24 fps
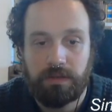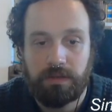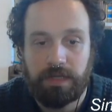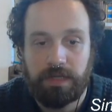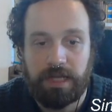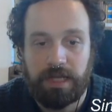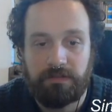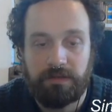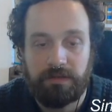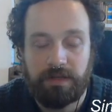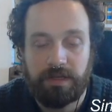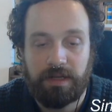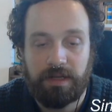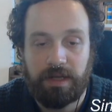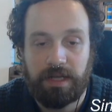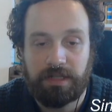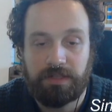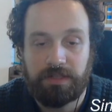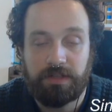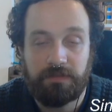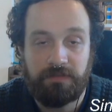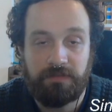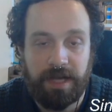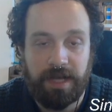and
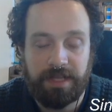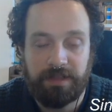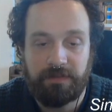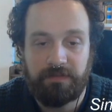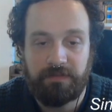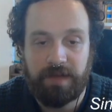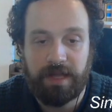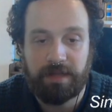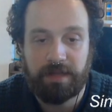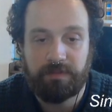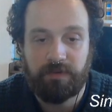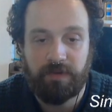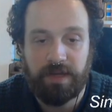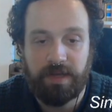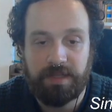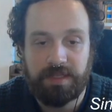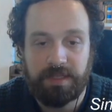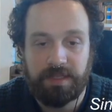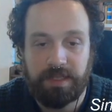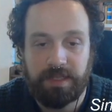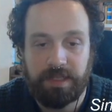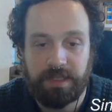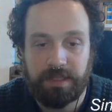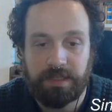to find the valid
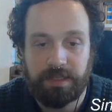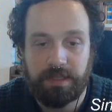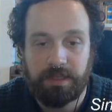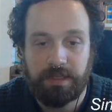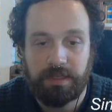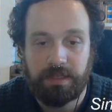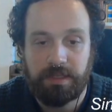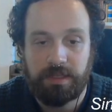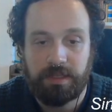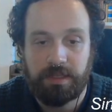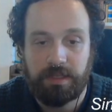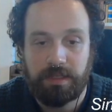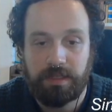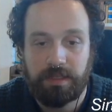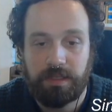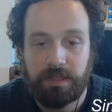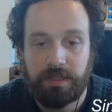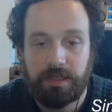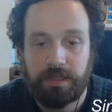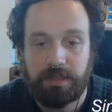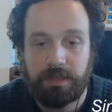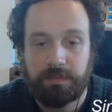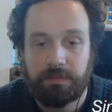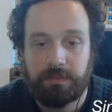parentheses,
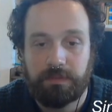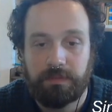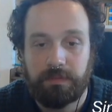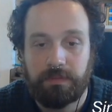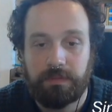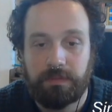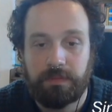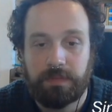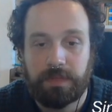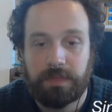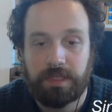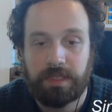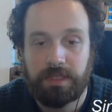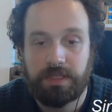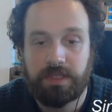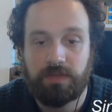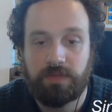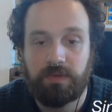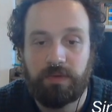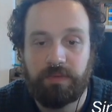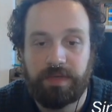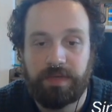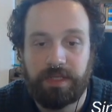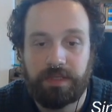this is
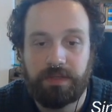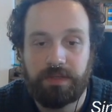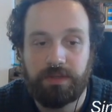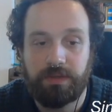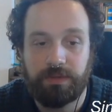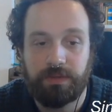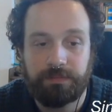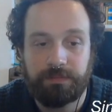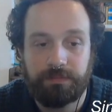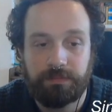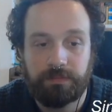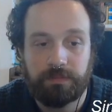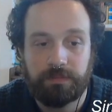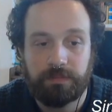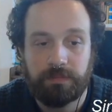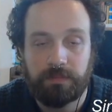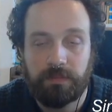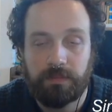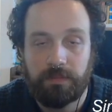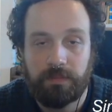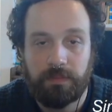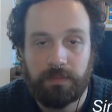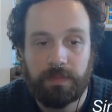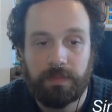what we need to do.
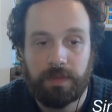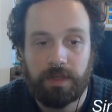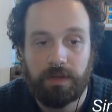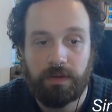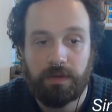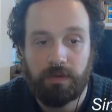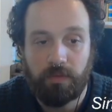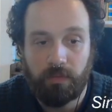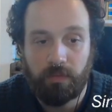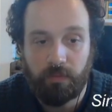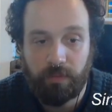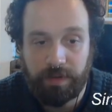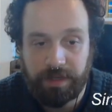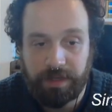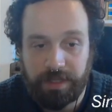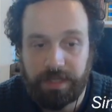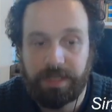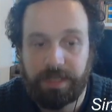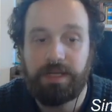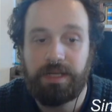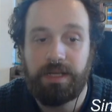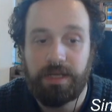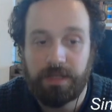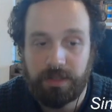We
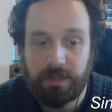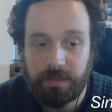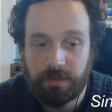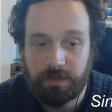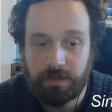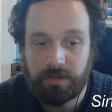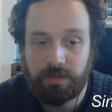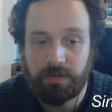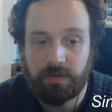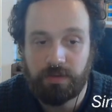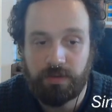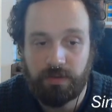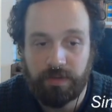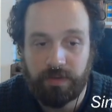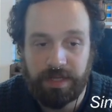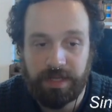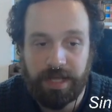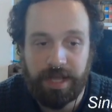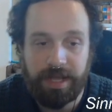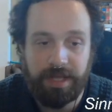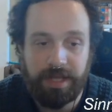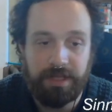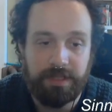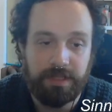need to
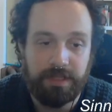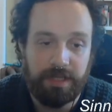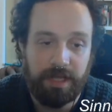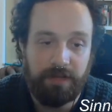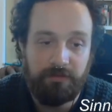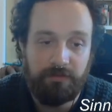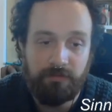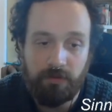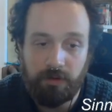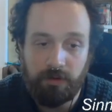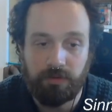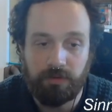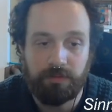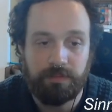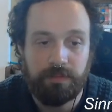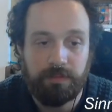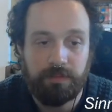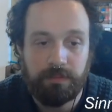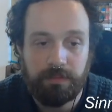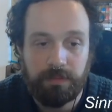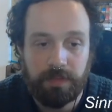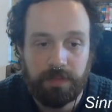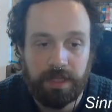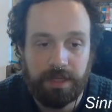create a for loop
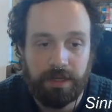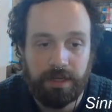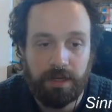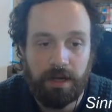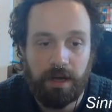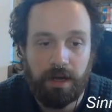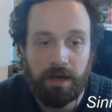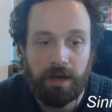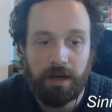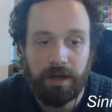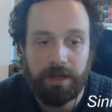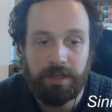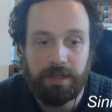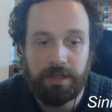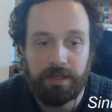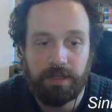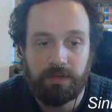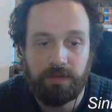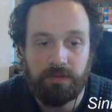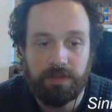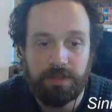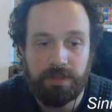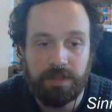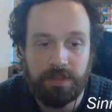that I
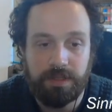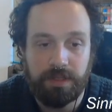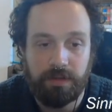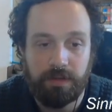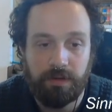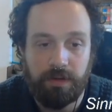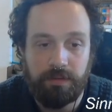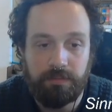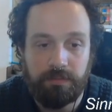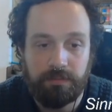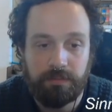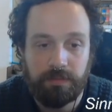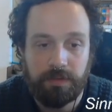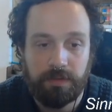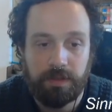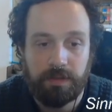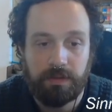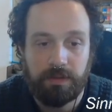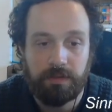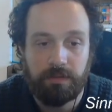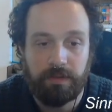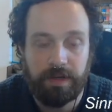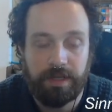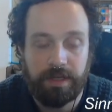equals to 0,
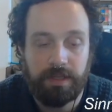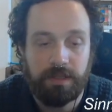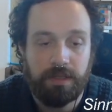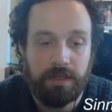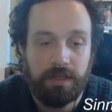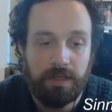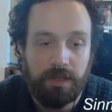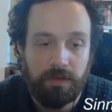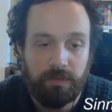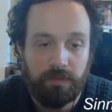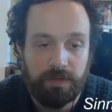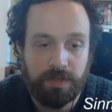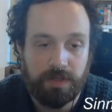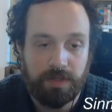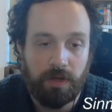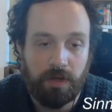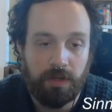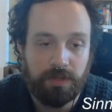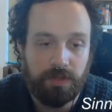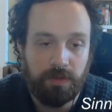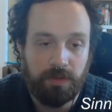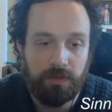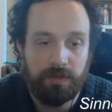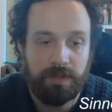right? Which is
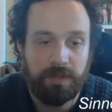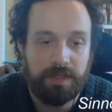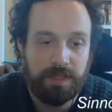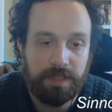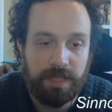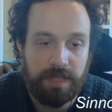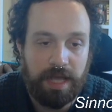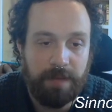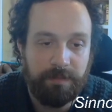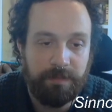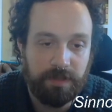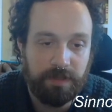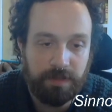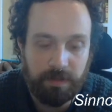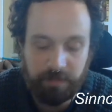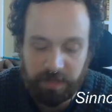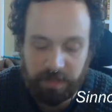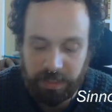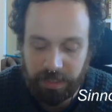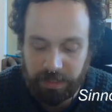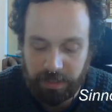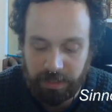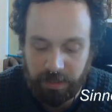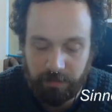also, happens to
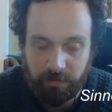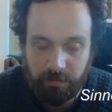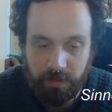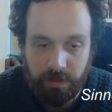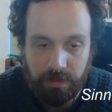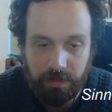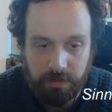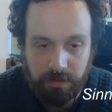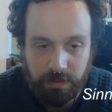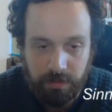be a number.